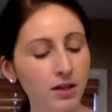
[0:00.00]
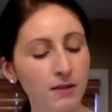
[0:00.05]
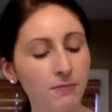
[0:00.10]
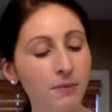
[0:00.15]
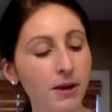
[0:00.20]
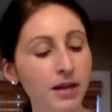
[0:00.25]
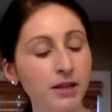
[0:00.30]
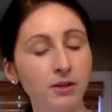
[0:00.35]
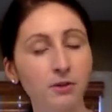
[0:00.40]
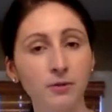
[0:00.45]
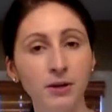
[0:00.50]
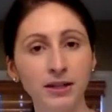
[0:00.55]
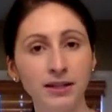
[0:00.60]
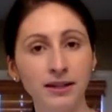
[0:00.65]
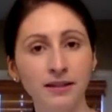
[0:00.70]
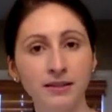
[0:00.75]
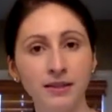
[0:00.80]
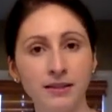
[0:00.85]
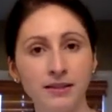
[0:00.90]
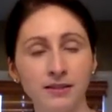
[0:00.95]
But you want
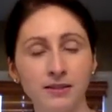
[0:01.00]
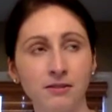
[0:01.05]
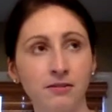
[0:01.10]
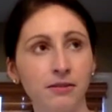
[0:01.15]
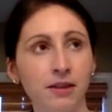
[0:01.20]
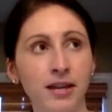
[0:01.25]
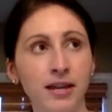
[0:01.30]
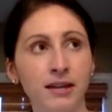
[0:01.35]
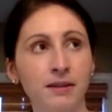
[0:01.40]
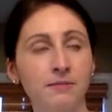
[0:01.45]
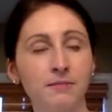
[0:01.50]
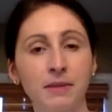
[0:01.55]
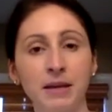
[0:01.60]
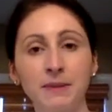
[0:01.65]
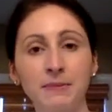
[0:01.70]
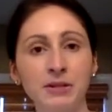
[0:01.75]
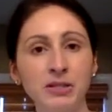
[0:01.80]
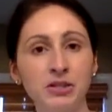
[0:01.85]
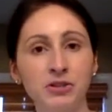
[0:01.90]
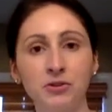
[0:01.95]
to get these. They're like
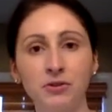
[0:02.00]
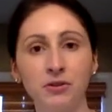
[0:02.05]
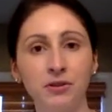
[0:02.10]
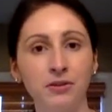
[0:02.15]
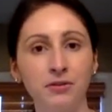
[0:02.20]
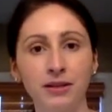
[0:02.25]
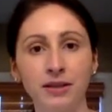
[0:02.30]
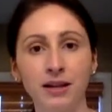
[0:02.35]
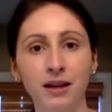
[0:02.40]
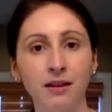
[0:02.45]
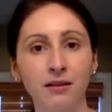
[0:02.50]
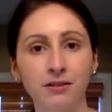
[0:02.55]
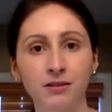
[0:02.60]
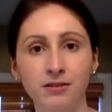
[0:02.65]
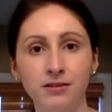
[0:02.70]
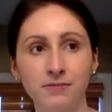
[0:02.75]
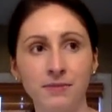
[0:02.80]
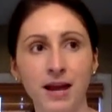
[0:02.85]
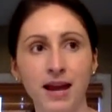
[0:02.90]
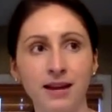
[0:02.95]
maybe $2 to
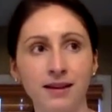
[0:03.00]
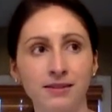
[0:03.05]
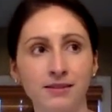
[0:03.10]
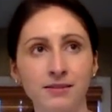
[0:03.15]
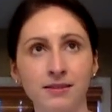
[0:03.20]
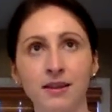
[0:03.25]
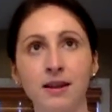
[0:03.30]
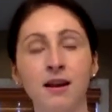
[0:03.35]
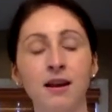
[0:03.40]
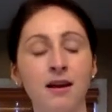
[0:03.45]
$3 max.